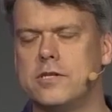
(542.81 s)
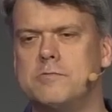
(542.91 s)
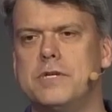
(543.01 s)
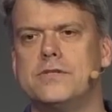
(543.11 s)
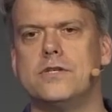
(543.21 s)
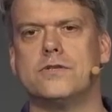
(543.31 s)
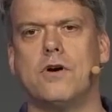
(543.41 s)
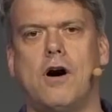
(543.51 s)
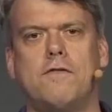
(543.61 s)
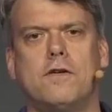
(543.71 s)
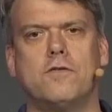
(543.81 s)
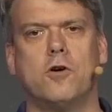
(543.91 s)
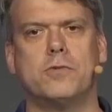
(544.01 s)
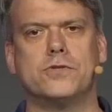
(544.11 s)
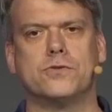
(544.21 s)
this business off of
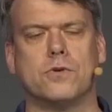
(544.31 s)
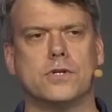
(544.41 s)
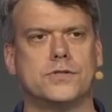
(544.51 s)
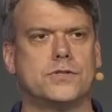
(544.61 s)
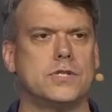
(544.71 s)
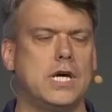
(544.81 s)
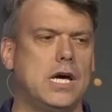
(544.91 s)
open source?